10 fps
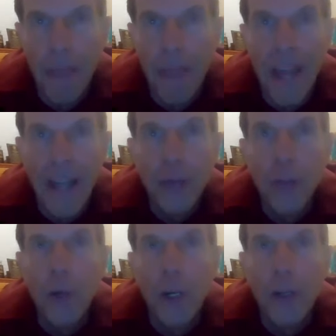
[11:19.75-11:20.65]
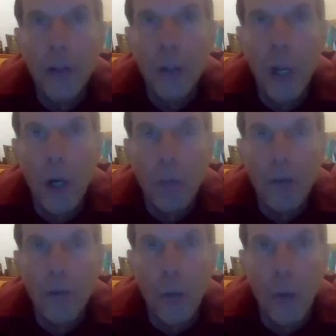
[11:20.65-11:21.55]
That's where you go
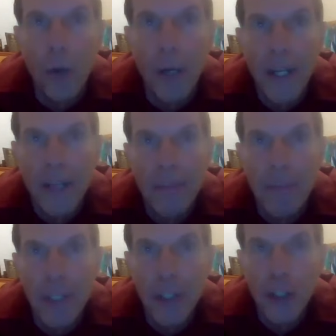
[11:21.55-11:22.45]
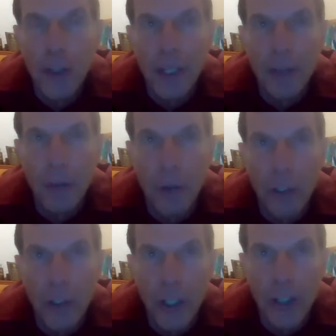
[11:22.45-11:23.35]
before an administrative
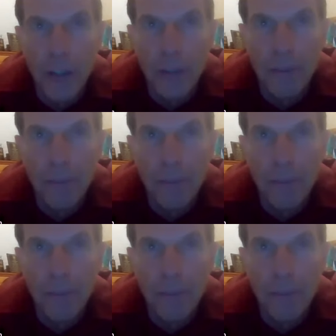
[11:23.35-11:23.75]
law judge.